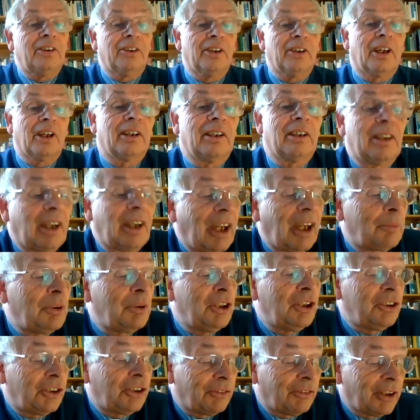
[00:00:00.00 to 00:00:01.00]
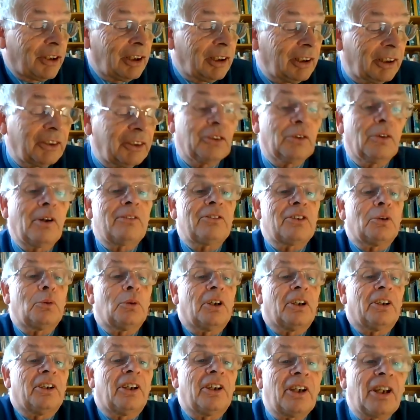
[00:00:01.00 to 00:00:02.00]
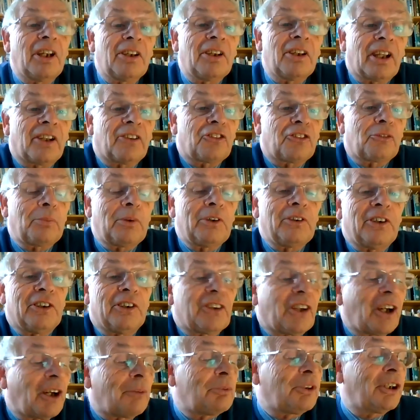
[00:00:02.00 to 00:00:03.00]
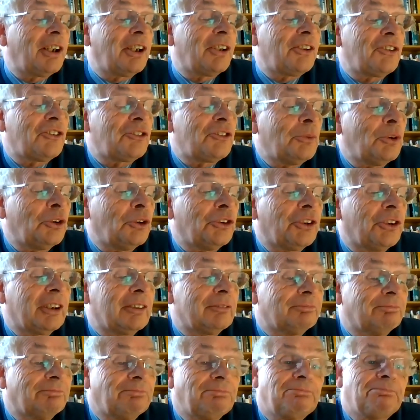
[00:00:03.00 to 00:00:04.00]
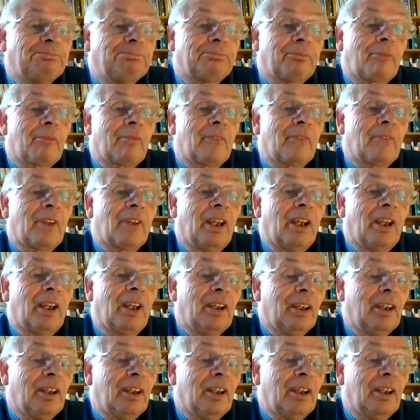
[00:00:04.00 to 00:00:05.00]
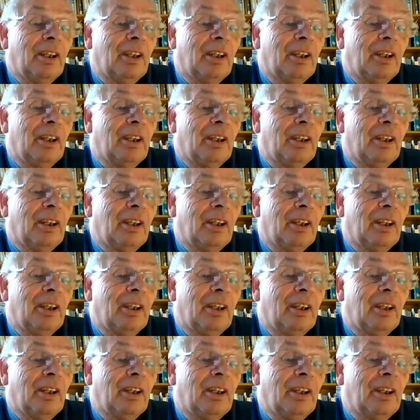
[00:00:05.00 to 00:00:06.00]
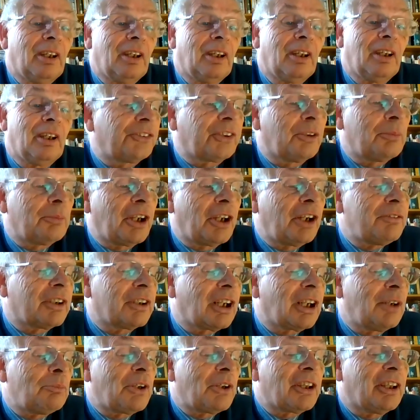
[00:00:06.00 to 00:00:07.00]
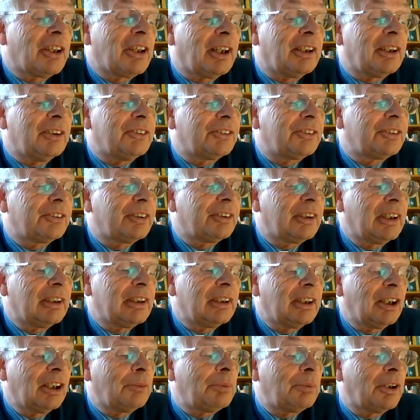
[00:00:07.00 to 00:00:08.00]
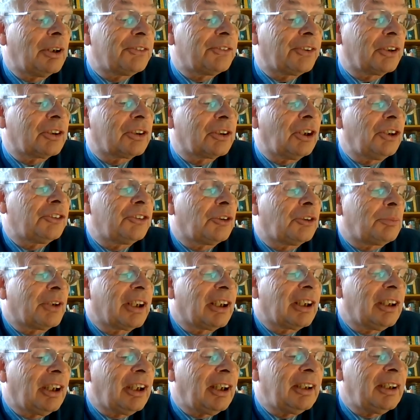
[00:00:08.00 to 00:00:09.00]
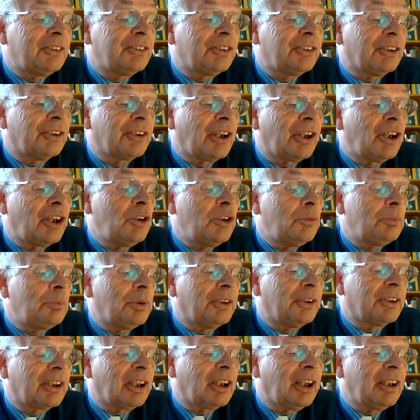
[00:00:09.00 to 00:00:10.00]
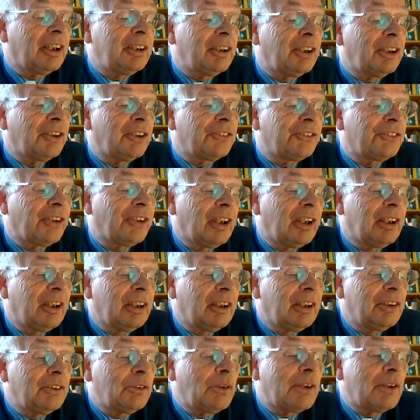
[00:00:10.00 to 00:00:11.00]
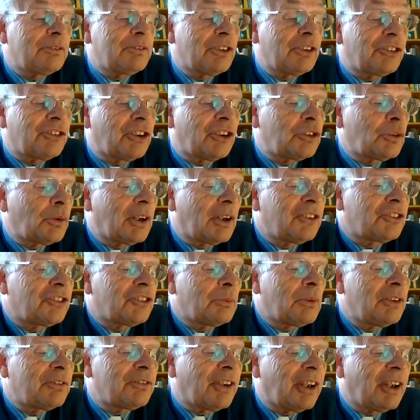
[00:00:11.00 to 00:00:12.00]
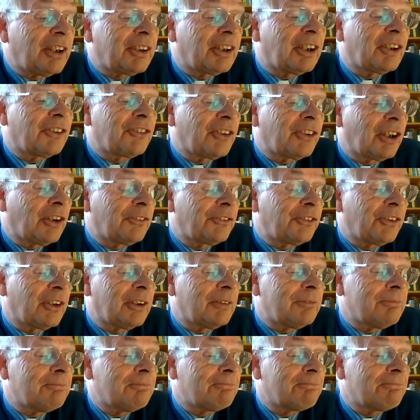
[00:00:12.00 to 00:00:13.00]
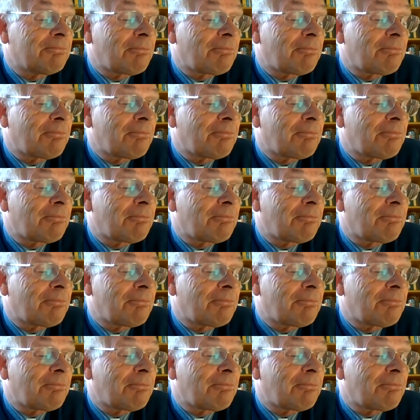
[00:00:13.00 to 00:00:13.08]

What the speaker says: Happy Diwali to everyone. And in that spirit, our prayer this morning. Darkness can be overcome with light. Help us, O God, to bring light and hope and kindness to every situation we find ourselves in.